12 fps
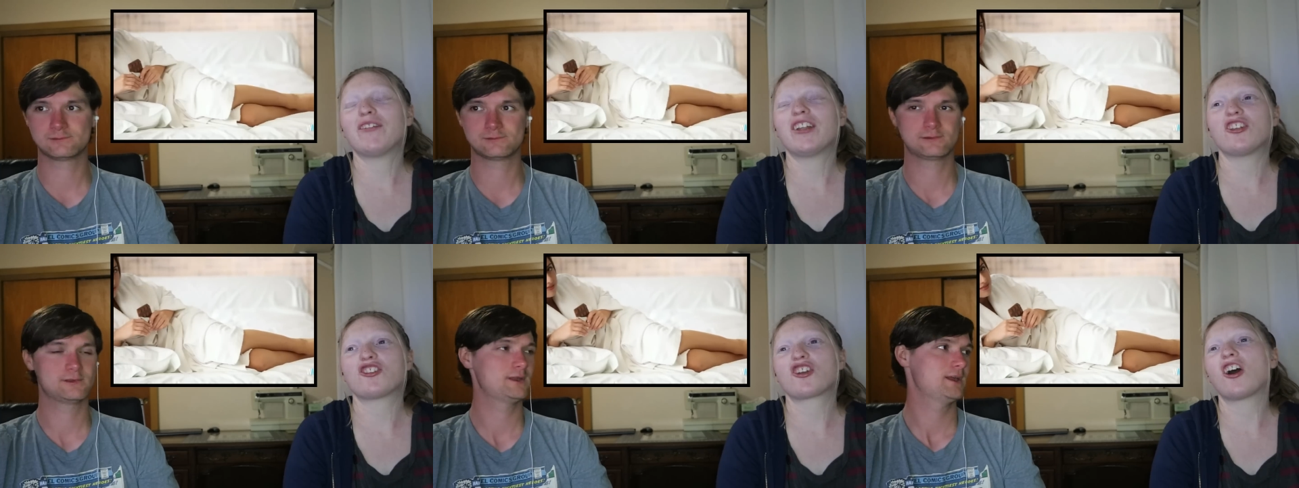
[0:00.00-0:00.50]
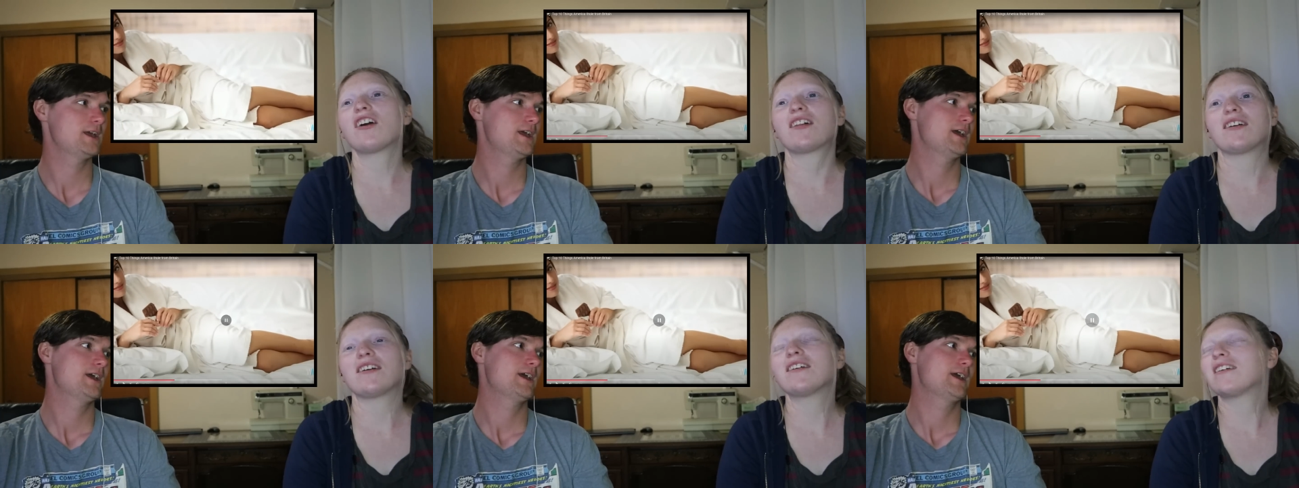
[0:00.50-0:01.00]
Speaker 1: invent
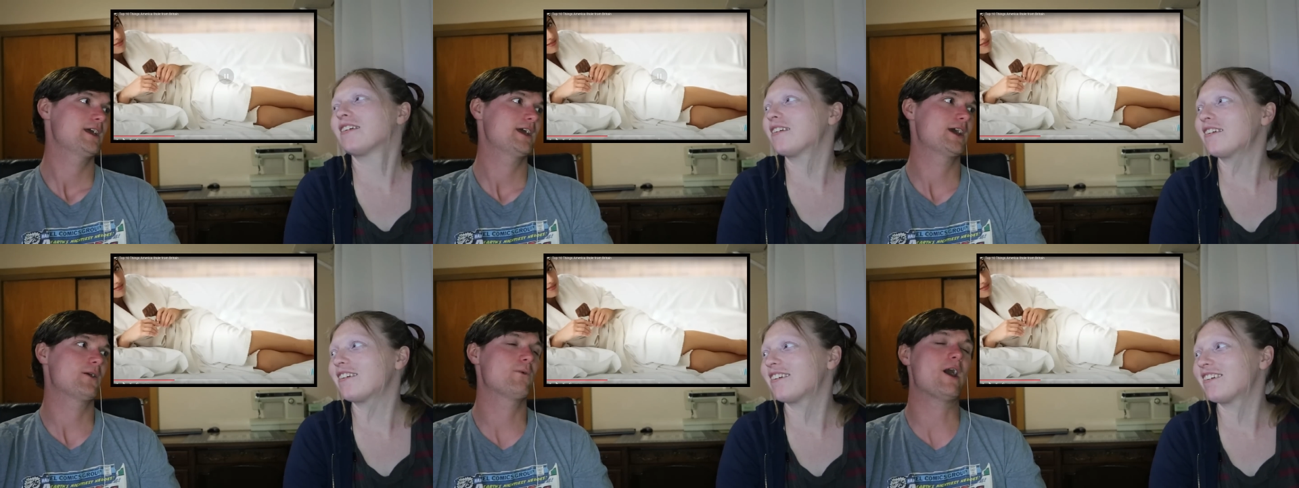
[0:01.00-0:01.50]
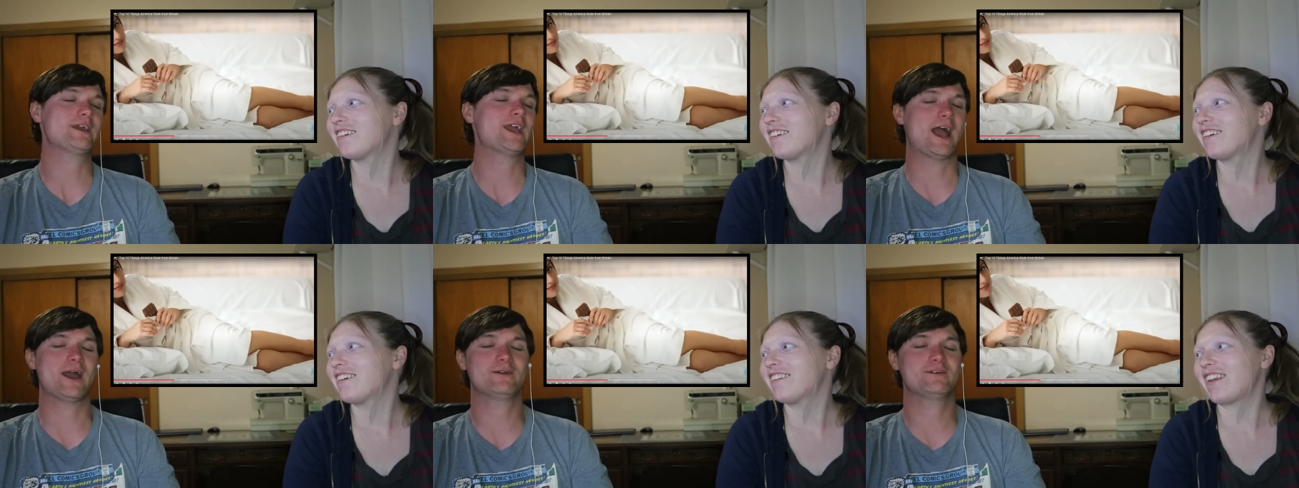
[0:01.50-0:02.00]
chocolate.
Speaker 2: Well,
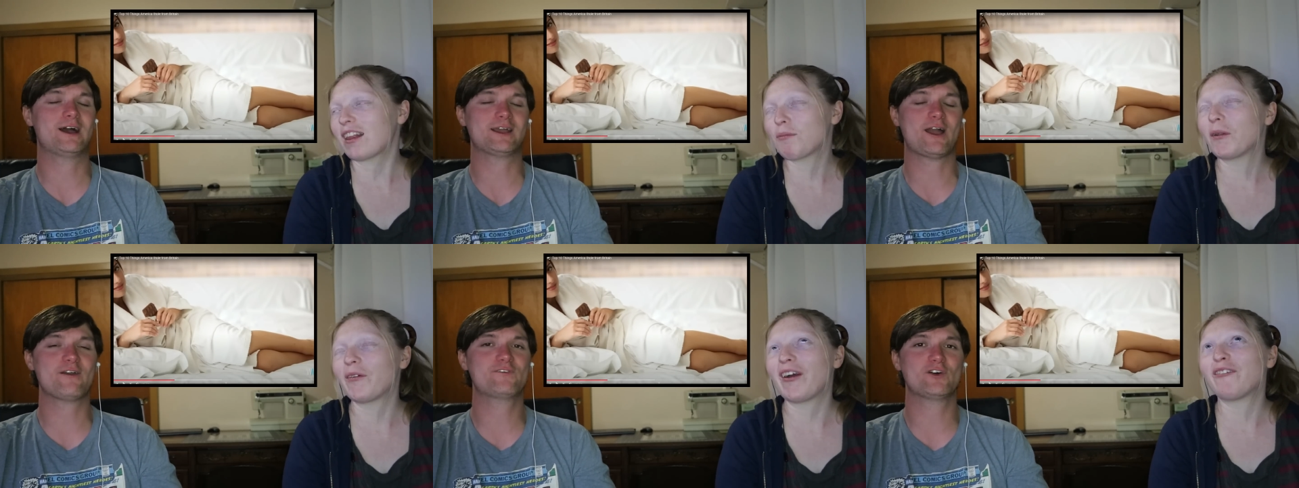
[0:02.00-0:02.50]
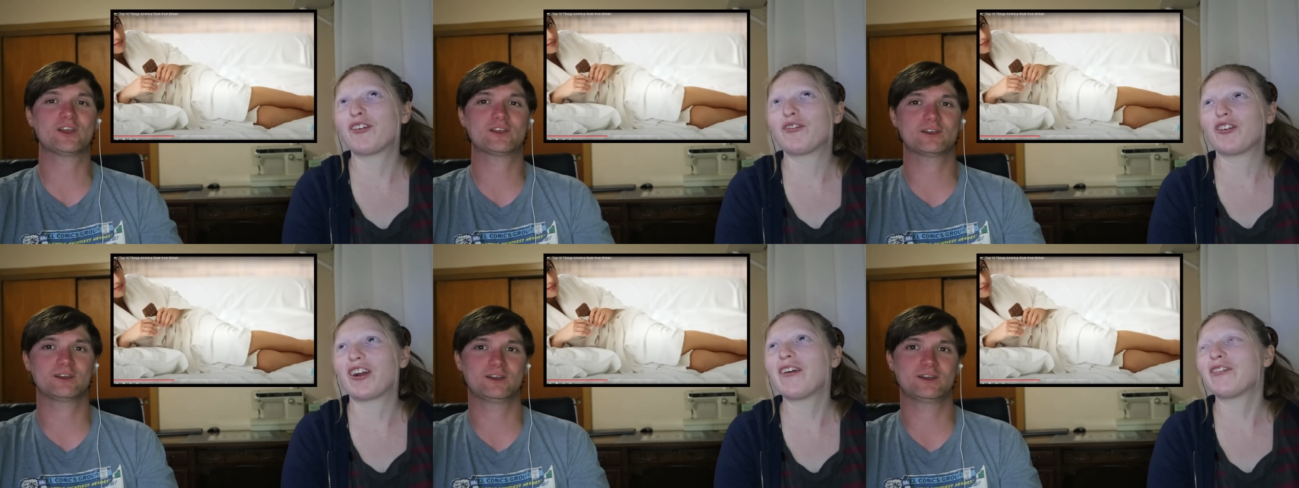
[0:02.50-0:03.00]
yeah, I, that's I, I feel
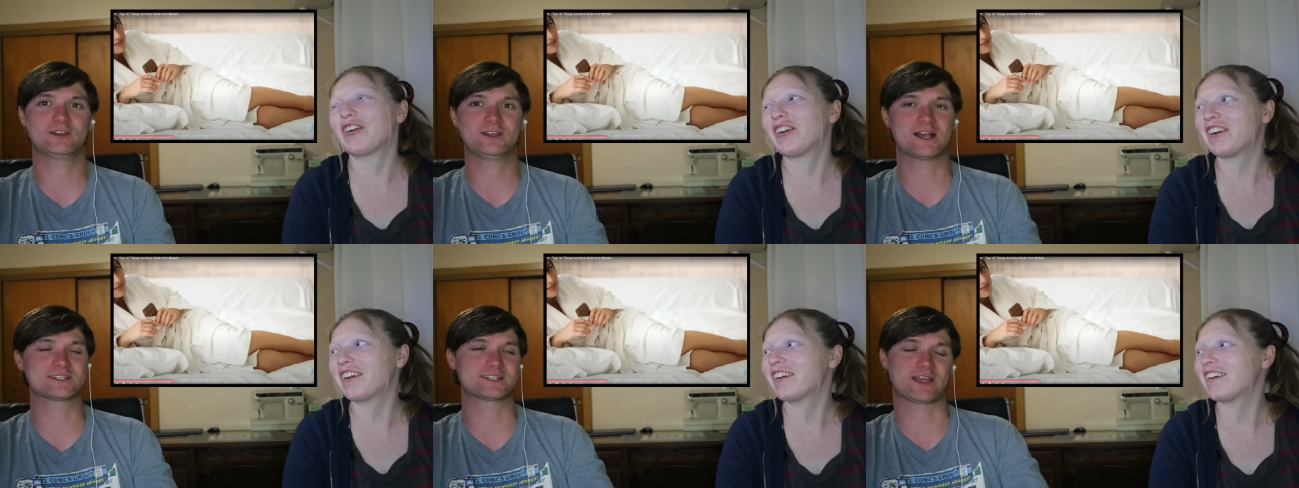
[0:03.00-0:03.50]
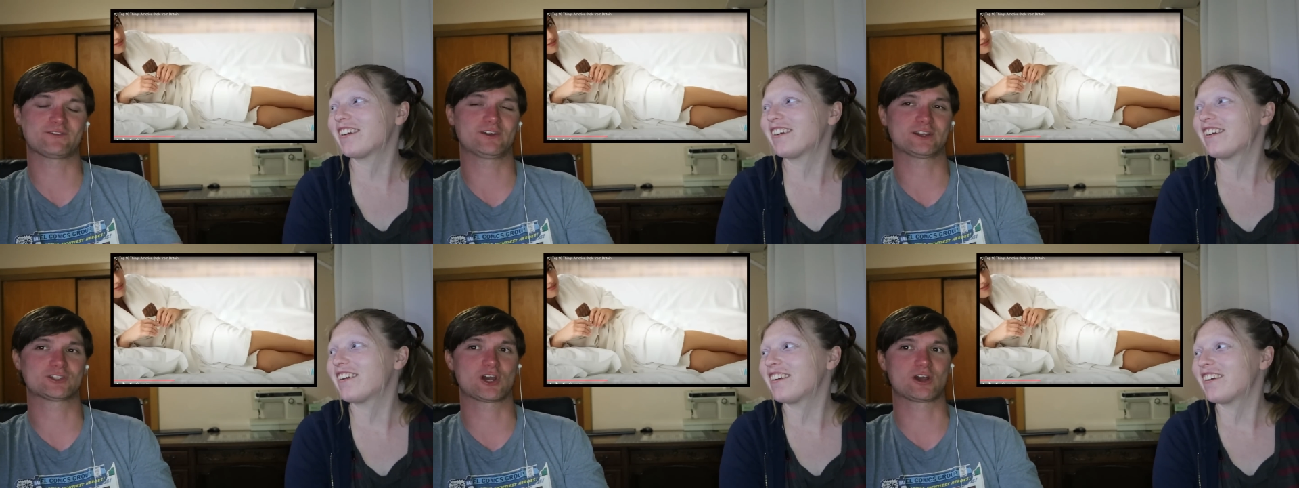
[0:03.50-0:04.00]
like forever. As I say, I
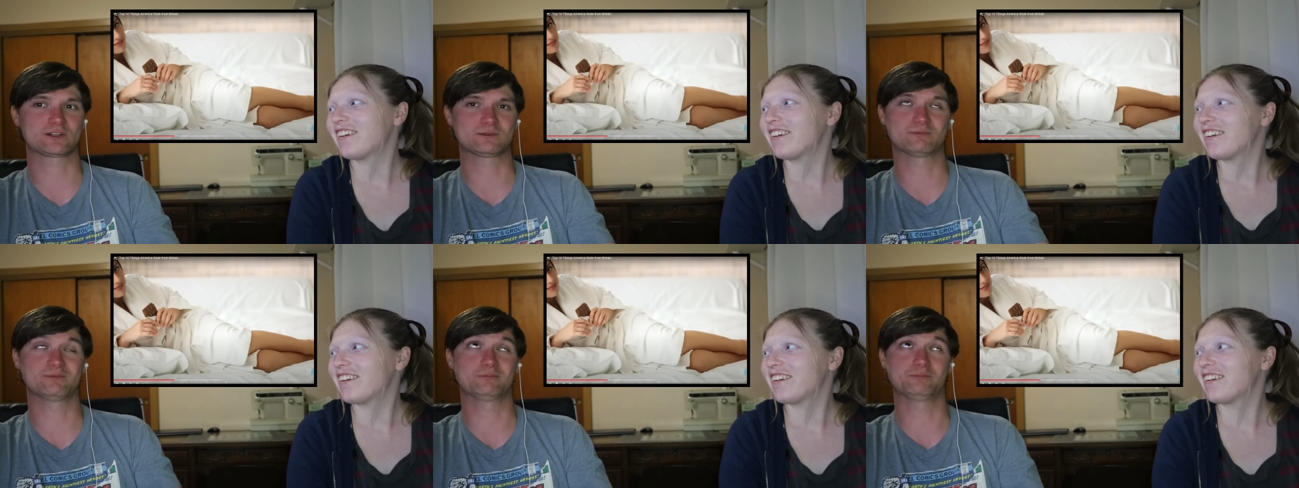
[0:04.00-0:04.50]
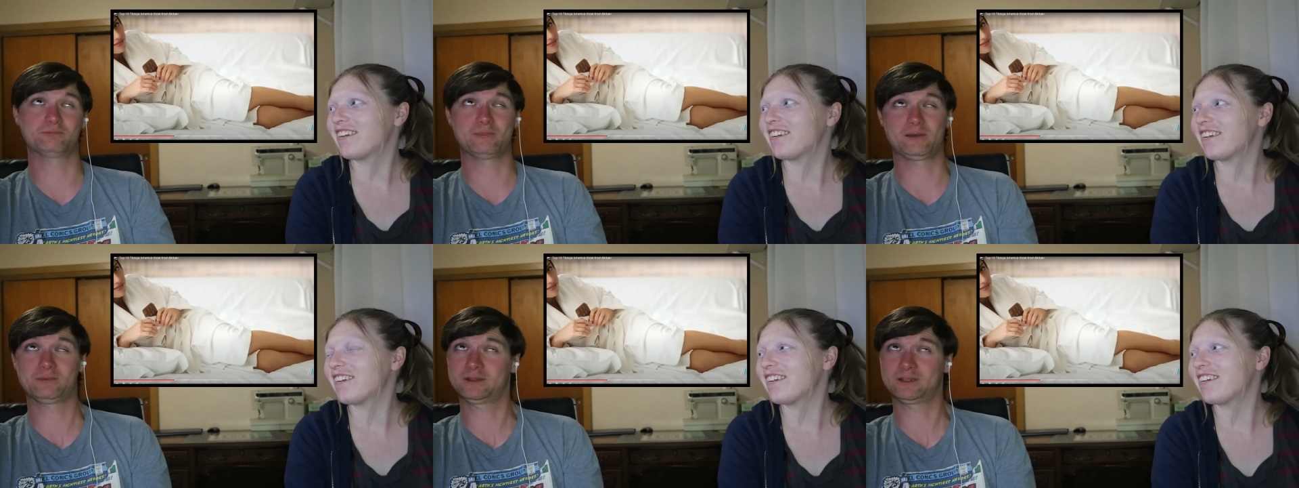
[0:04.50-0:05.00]
feel like chocolate
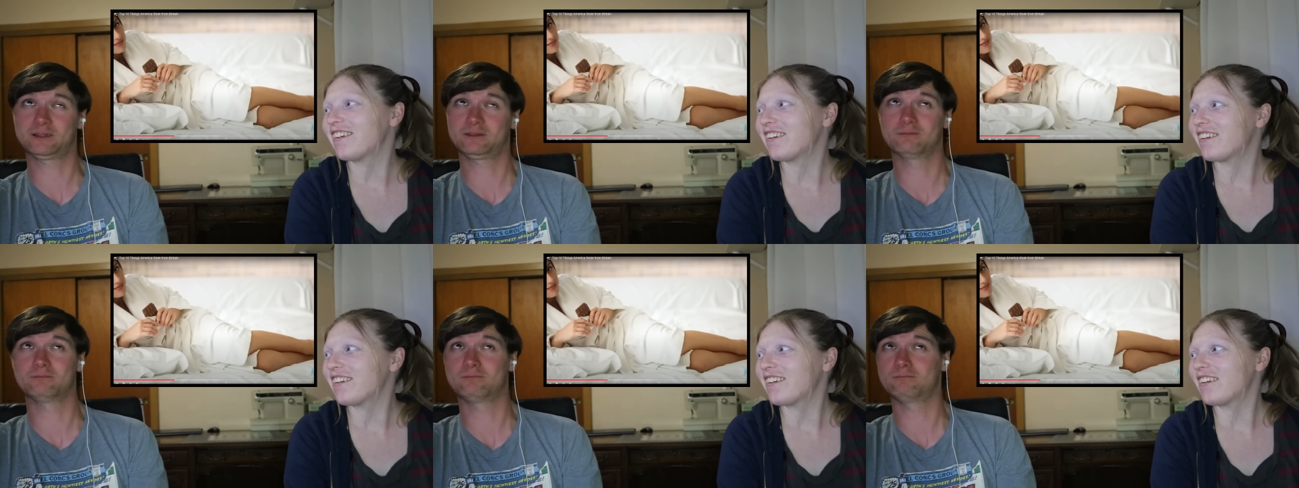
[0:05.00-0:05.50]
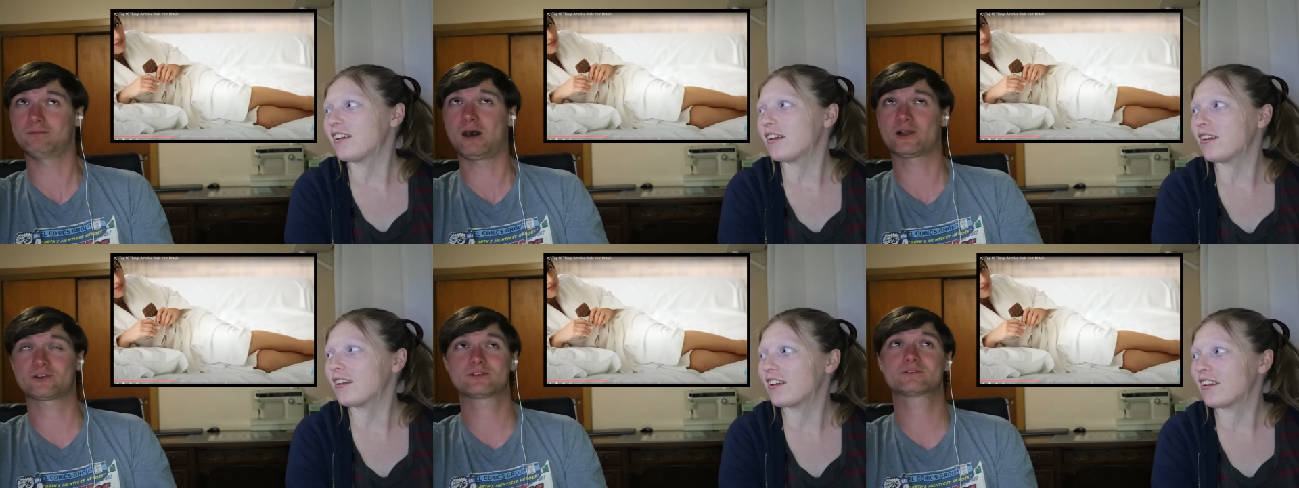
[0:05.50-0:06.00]
maybe
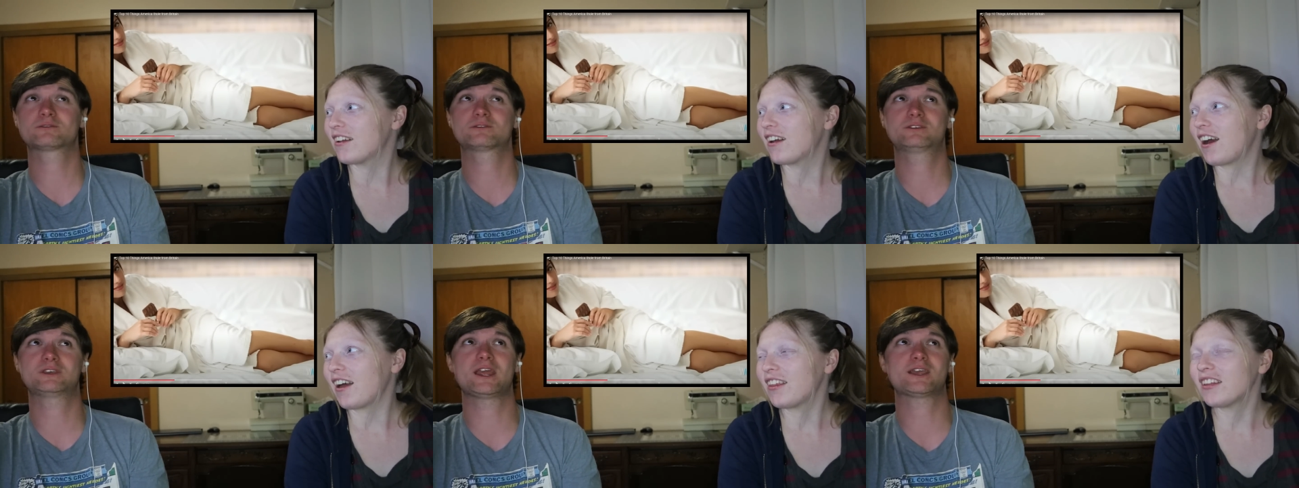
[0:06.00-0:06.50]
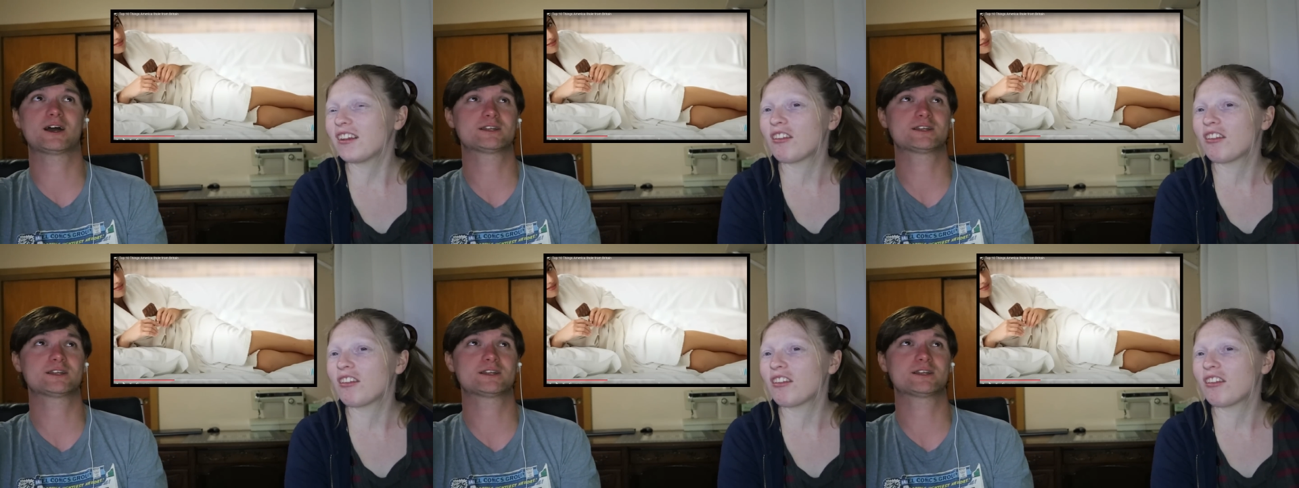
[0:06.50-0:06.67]
modern day I